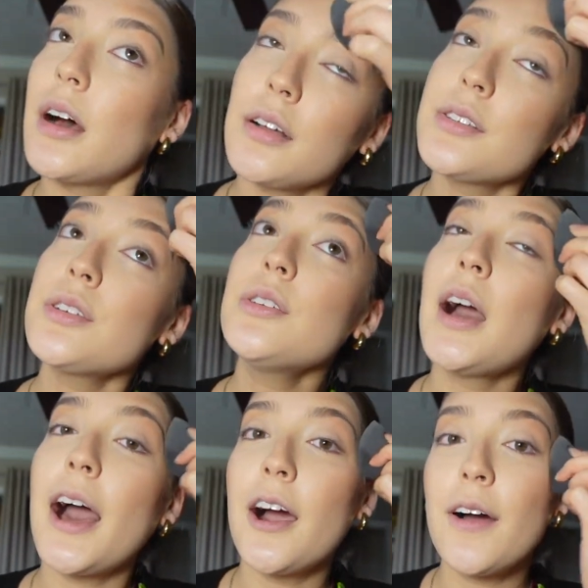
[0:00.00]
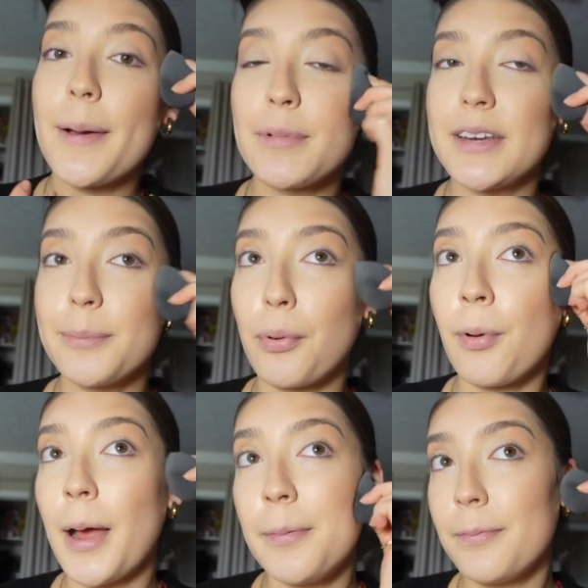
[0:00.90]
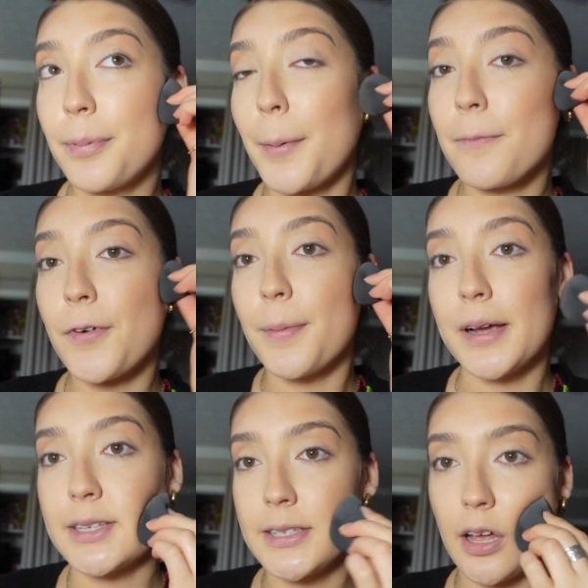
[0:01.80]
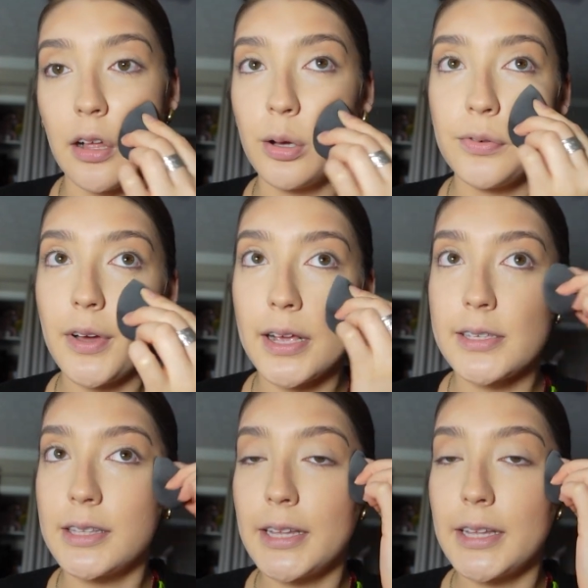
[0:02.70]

also how I'm going to prep for myself as in